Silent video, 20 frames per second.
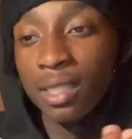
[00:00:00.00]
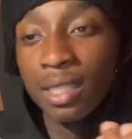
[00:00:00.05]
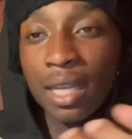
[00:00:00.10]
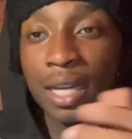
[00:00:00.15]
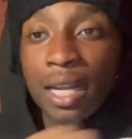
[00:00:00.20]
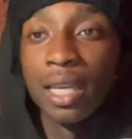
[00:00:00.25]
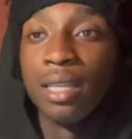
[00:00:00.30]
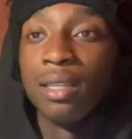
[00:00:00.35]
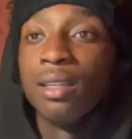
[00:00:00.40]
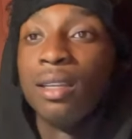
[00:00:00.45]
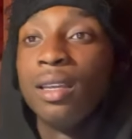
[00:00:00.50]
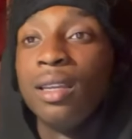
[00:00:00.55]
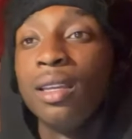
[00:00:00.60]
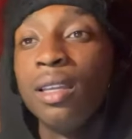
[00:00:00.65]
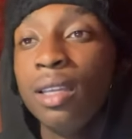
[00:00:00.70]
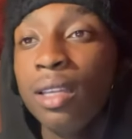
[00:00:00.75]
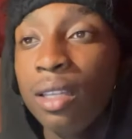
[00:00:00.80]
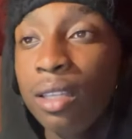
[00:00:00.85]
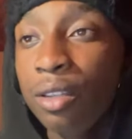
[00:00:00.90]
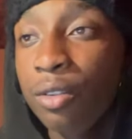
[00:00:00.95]
That ain't,
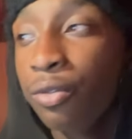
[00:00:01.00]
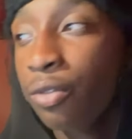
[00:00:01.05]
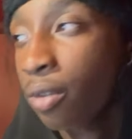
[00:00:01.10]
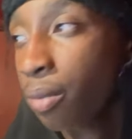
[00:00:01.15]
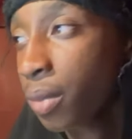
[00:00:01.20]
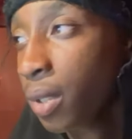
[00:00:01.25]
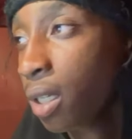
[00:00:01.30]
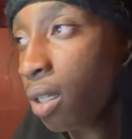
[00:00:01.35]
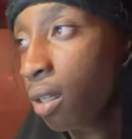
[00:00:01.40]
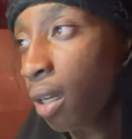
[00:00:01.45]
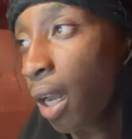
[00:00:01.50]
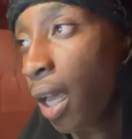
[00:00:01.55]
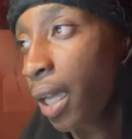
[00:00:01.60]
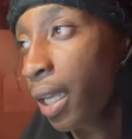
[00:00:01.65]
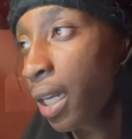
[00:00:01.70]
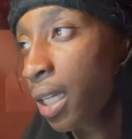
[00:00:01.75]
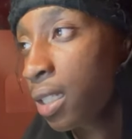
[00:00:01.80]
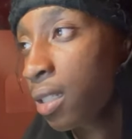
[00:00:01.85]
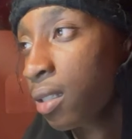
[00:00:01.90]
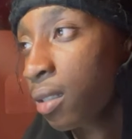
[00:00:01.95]
you feel me? Yeah, like,
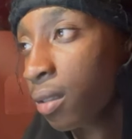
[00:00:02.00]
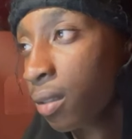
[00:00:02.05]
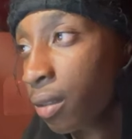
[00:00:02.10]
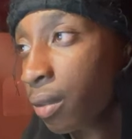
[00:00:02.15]
that's.